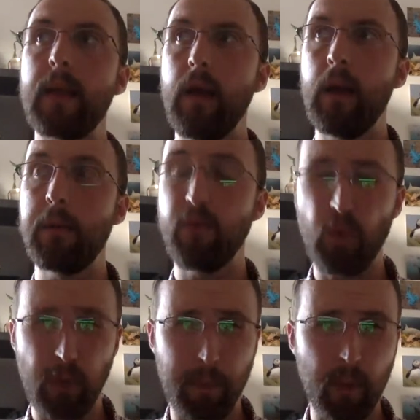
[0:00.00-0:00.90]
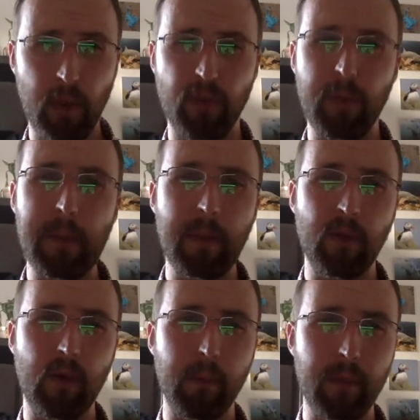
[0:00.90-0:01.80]
I've ordered books for people
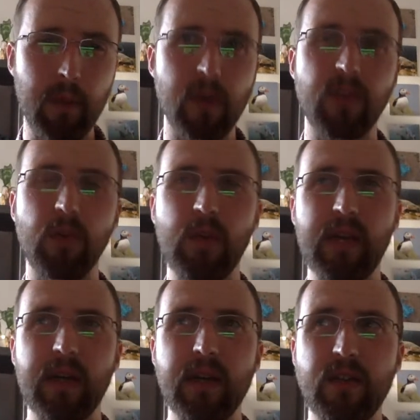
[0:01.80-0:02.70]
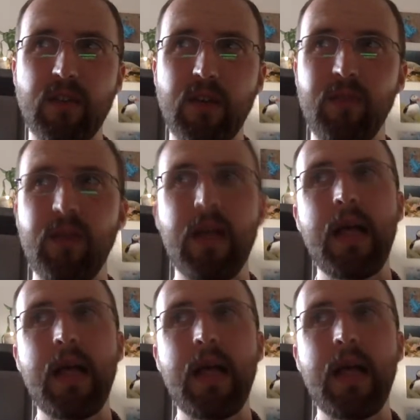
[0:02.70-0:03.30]
who've got books and all that kind of stuff.